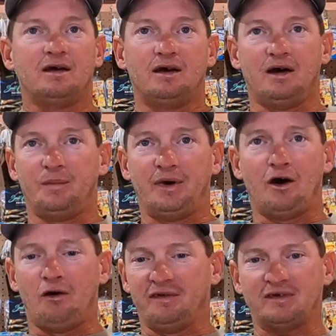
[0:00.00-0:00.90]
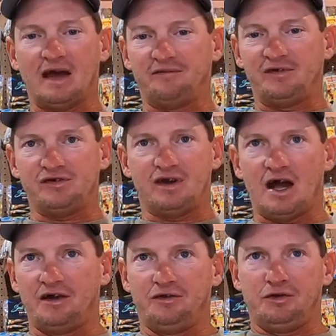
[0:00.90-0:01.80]
But all the sight fishing
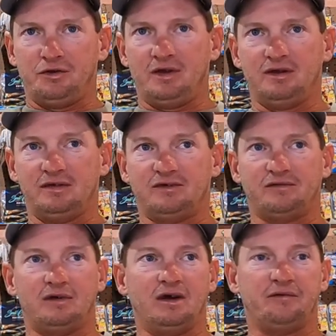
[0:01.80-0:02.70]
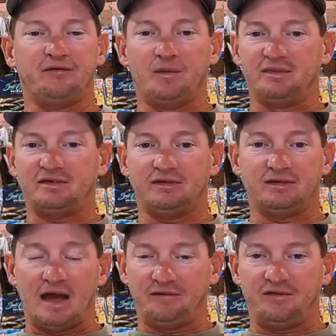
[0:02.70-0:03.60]
I do is from
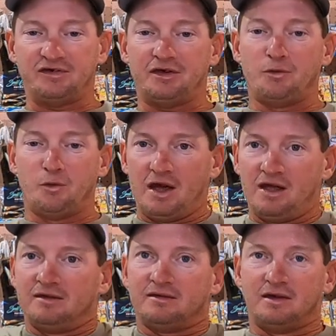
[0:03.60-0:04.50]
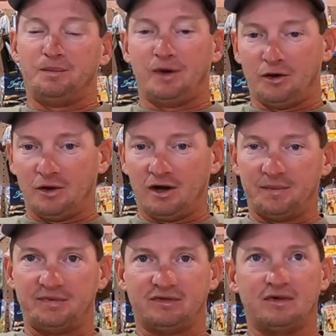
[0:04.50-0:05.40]
sight fishing wakes and
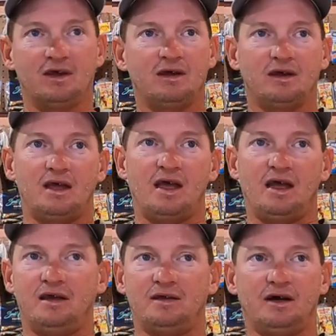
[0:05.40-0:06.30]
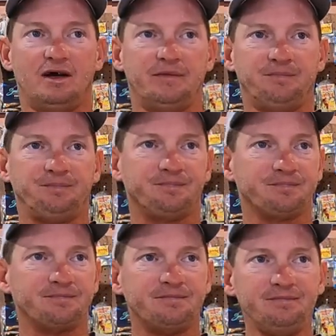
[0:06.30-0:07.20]
blow-ups and
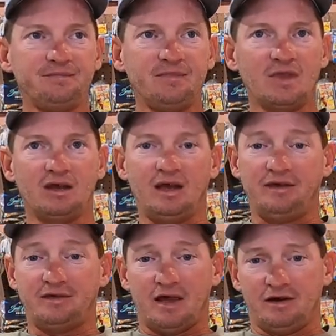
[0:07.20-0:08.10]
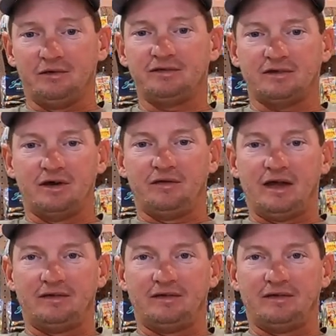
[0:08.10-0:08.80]
tails. So